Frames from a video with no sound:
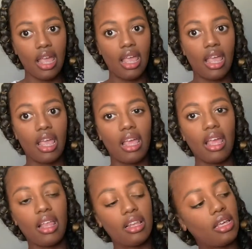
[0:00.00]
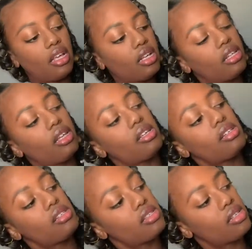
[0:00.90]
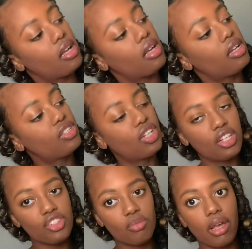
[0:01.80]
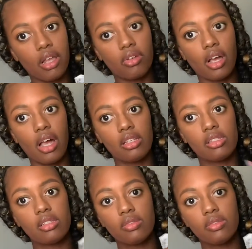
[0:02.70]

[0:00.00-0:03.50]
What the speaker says: and it is a changing pad, you guys.